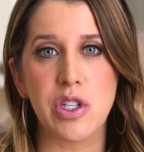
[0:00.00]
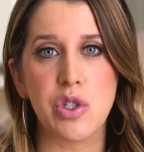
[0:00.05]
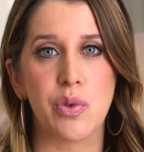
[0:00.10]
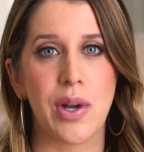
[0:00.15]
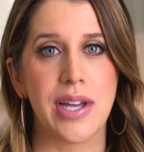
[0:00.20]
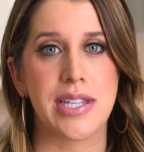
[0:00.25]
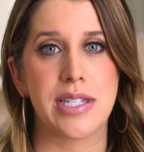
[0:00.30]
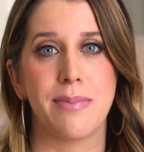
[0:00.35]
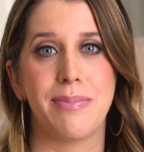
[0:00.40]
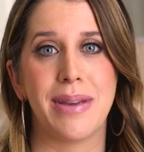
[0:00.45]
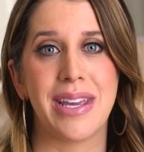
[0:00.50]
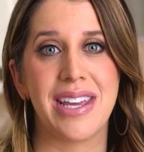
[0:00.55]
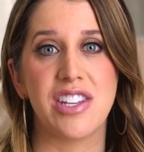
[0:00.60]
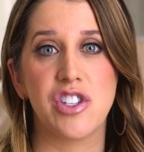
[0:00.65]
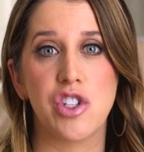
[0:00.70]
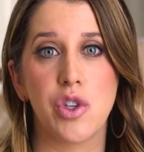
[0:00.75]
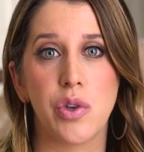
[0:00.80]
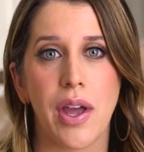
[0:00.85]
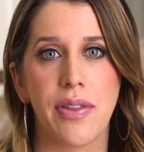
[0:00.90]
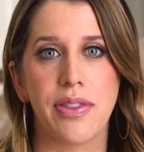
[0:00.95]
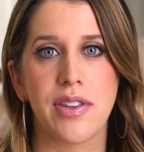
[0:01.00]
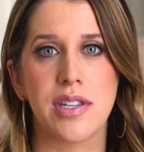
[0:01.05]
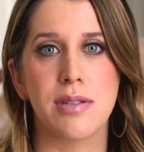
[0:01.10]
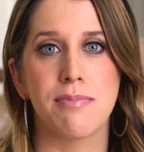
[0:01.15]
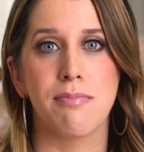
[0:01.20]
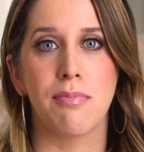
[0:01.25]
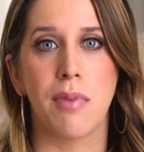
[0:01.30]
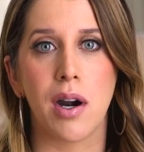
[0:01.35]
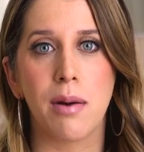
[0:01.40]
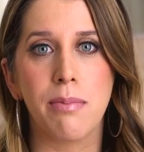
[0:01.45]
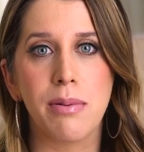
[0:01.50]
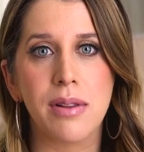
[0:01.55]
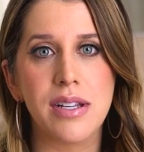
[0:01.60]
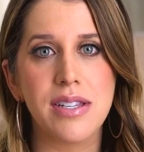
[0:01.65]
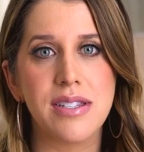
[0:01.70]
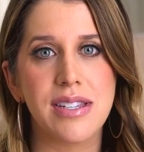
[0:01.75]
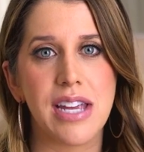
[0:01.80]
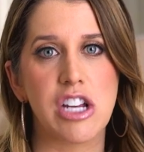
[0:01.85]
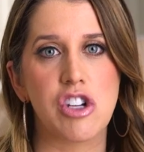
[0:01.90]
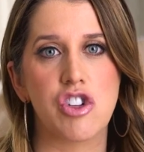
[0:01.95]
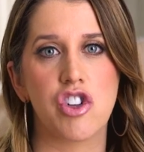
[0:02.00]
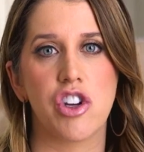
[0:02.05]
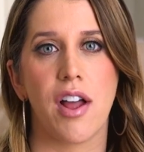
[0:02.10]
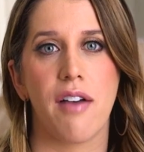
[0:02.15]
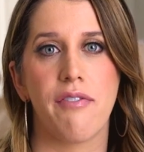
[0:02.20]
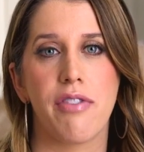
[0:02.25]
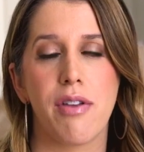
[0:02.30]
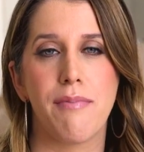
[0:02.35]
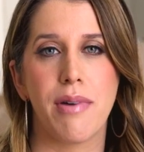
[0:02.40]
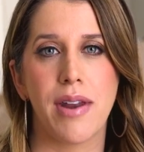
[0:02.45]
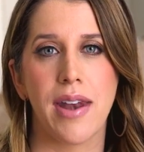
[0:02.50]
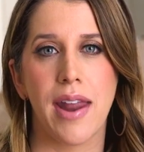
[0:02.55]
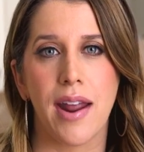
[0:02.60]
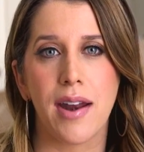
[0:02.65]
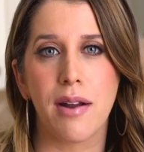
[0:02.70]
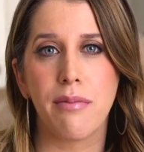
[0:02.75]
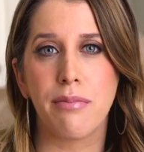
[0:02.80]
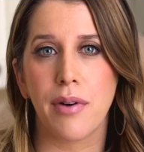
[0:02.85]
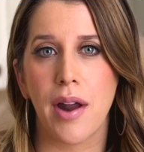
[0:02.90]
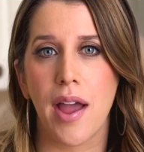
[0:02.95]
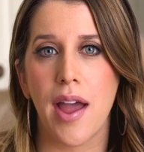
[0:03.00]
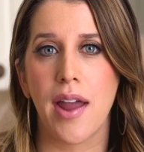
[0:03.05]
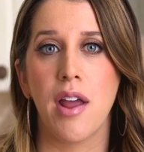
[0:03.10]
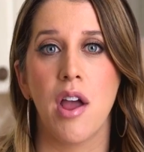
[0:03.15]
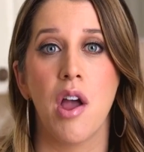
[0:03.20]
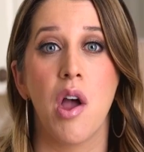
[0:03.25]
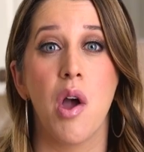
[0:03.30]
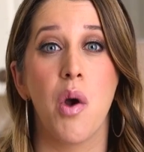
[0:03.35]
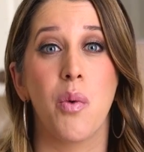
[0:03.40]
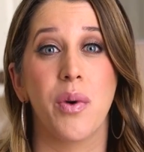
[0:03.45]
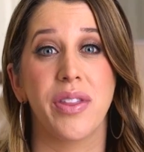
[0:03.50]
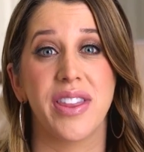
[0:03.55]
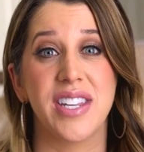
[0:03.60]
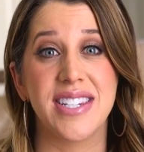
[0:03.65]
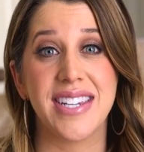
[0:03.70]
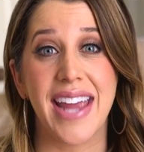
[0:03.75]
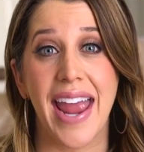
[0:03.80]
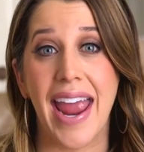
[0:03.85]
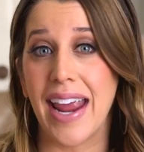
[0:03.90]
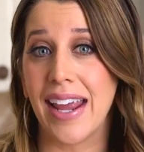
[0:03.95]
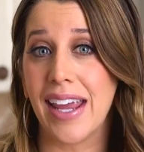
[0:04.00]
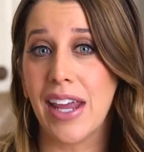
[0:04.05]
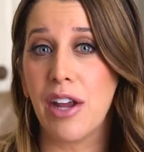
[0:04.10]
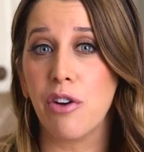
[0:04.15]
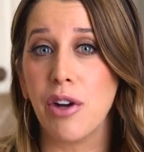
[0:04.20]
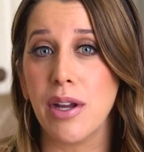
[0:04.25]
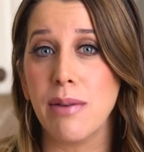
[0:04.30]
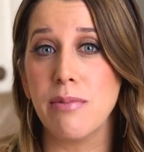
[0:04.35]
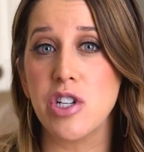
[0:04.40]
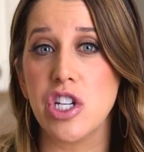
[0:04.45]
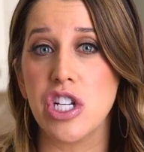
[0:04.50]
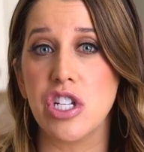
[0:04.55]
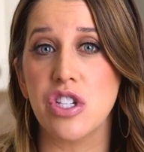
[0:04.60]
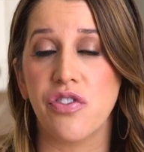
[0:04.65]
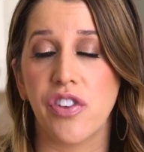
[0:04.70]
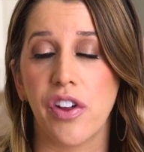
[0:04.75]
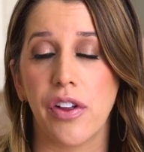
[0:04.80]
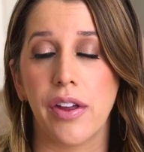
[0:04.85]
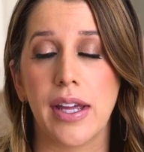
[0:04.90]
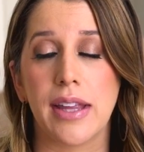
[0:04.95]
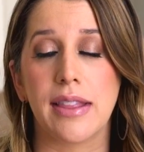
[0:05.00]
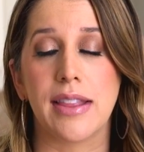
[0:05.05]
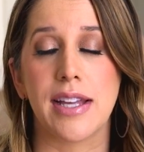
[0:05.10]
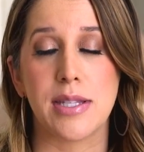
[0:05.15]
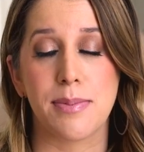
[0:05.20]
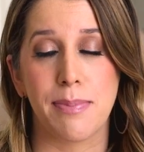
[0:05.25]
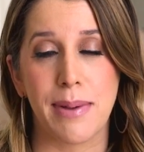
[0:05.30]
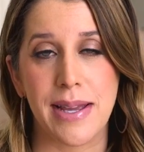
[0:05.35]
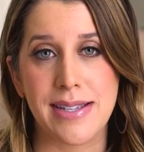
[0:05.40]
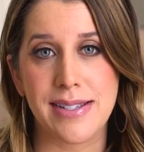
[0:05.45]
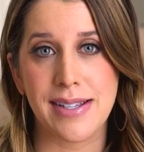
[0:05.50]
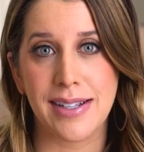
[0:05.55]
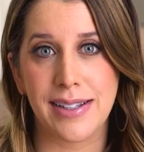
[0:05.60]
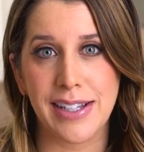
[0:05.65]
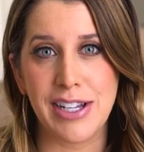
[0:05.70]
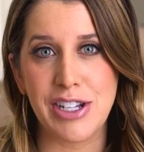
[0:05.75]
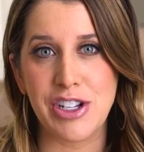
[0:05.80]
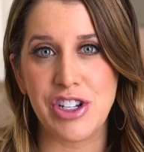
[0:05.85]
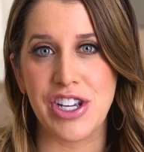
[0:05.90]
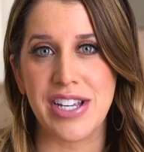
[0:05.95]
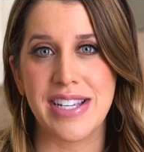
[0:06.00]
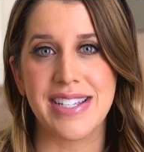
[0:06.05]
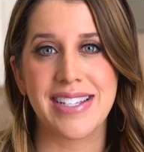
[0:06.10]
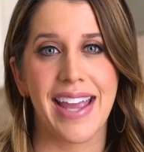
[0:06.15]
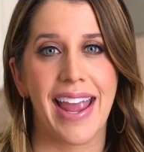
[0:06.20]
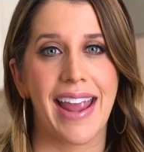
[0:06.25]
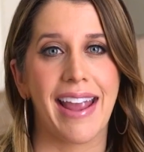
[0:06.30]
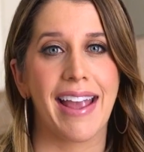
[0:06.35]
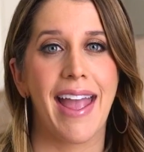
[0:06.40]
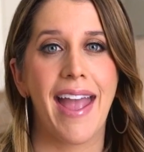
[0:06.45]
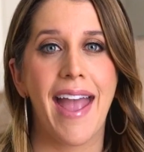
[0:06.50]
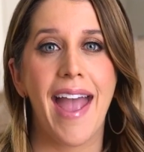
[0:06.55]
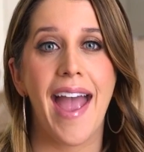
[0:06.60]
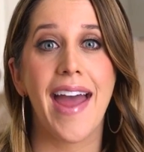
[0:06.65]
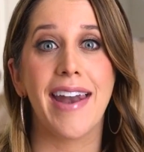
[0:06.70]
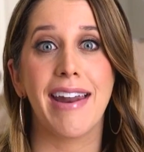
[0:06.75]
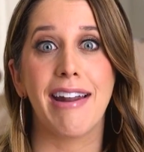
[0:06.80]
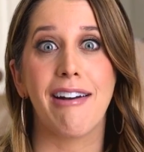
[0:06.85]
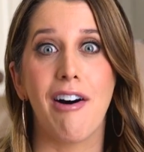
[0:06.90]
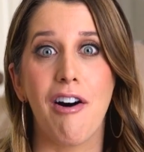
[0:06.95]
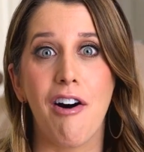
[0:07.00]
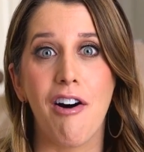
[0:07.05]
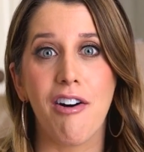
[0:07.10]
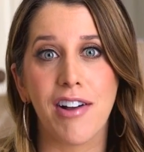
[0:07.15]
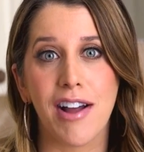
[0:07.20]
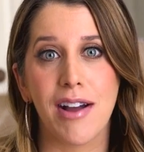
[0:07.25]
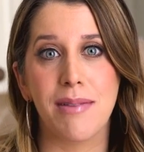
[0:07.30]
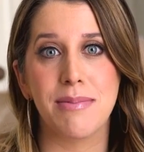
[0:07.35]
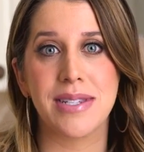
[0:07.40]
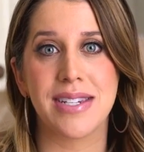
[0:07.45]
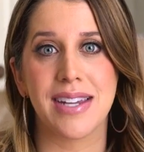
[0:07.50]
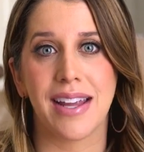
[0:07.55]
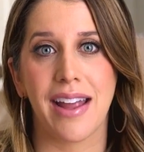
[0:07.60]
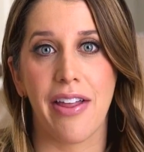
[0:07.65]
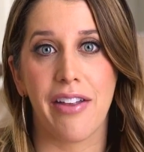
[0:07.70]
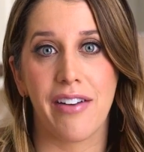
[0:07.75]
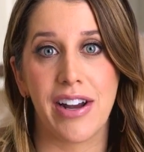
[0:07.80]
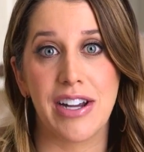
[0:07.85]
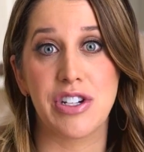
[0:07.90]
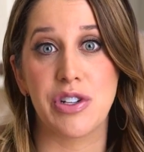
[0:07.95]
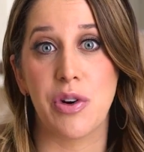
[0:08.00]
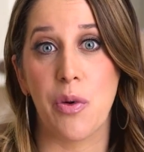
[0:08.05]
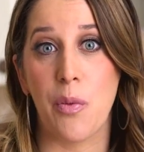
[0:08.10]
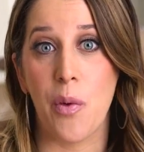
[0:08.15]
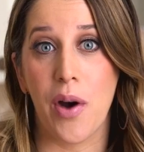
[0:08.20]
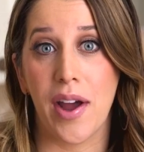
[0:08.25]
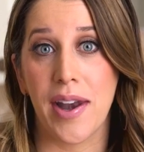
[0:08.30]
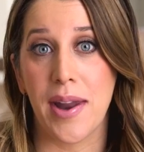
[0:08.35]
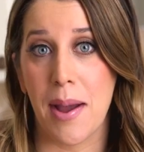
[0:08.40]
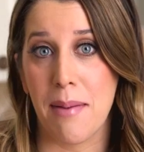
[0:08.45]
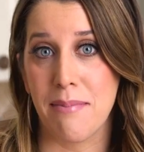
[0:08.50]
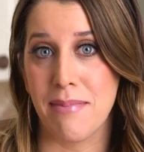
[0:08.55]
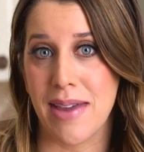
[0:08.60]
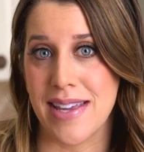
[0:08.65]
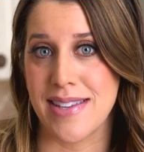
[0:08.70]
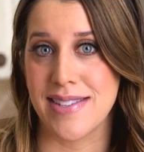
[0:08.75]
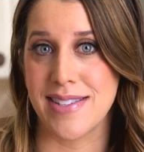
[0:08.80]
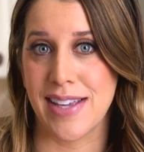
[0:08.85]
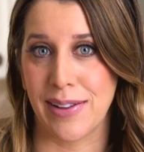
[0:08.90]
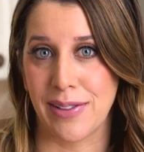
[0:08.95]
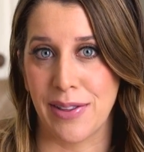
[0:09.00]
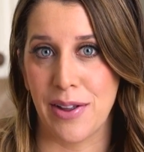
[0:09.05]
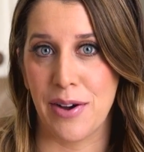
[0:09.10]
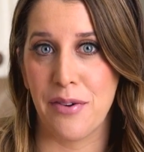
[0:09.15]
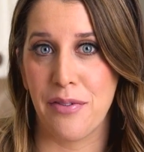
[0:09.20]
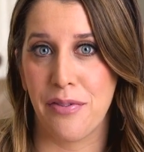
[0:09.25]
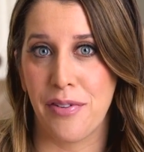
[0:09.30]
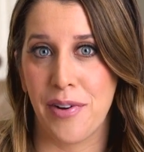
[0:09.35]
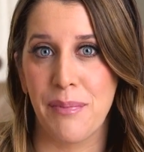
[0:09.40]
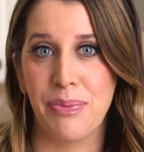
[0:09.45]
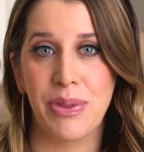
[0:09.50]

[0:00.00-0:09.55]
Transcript: this recipe is you get this marbleization of the banana bread with a tangy cream cheese filling that's basically cheesecake, and it all comes together into one amazing loaf.